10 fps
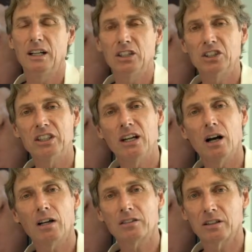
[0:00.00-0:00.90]
She
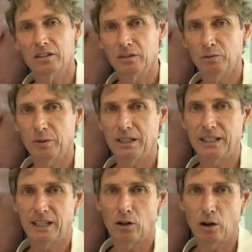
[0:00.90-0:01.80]
asked us if we
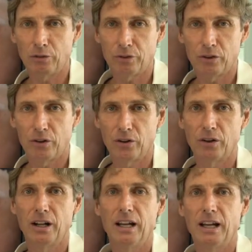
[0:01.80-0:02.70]
can offer
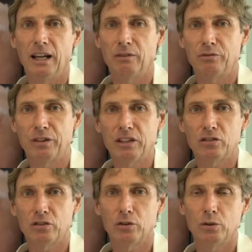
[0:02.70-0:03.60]
her a
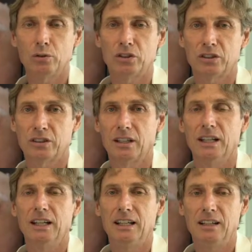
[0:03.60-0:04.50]
fixed solution
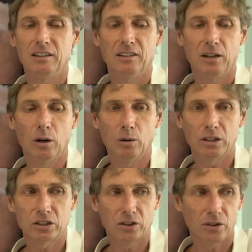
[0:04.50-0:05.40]
in the lower
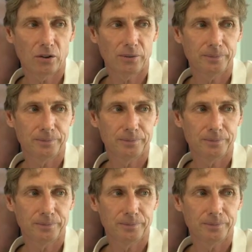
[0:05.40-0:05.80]
jaw.